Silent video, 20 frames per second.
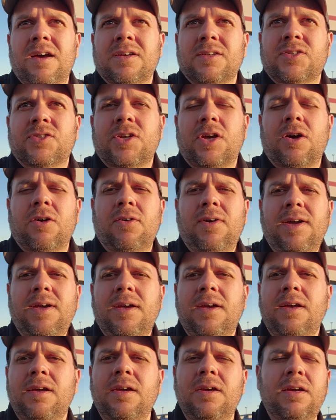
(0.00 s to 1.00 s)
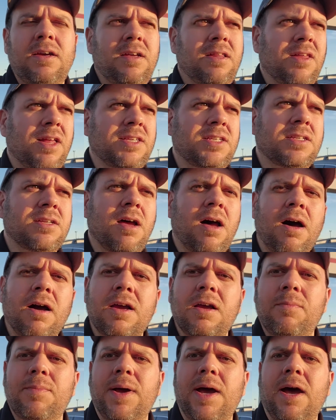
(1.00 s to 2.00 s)
So let's talk
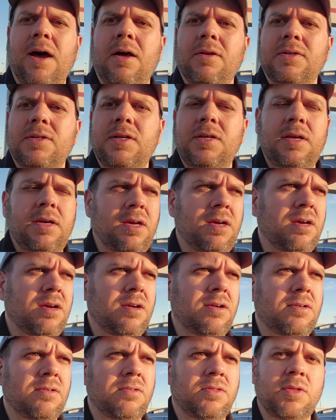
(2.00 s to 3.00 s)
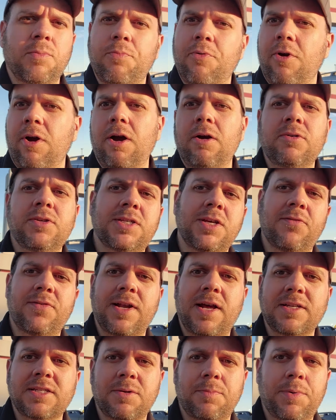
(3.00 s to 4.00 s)
about the pros of it,
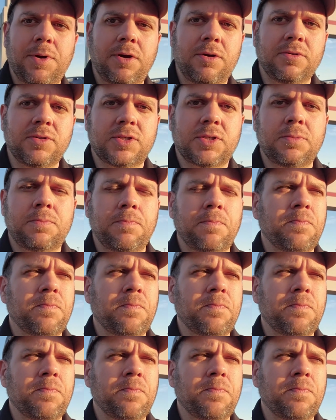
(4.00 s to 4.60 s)
I suppose.